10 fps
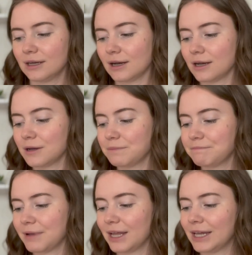
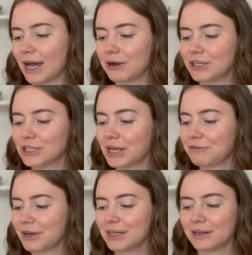um, and now I just can't
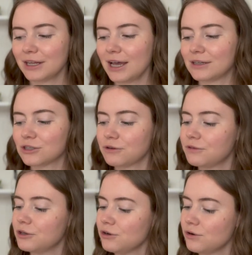find it online. So if
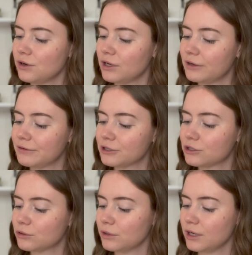you, if your
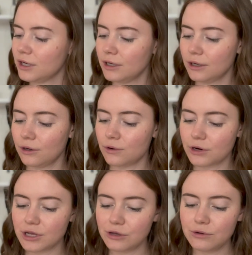store or
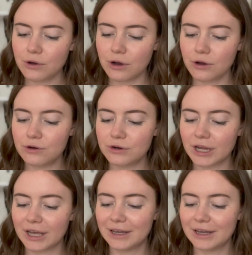you own